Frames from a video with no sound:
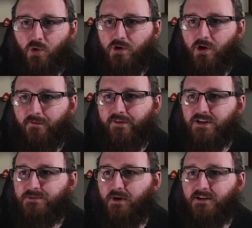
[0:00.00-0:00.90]

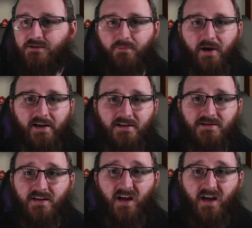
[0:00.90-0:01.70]
confidence behind some players.